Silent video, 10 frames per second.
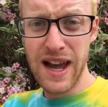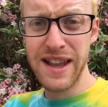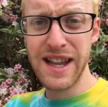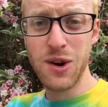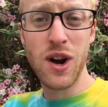
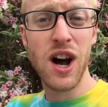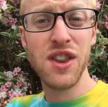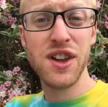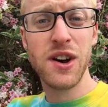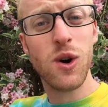and there are
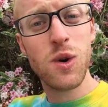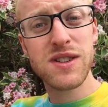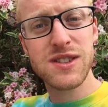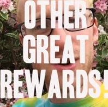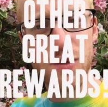other
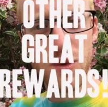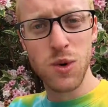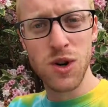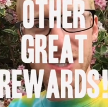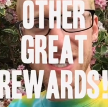also
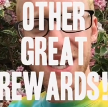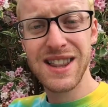rewards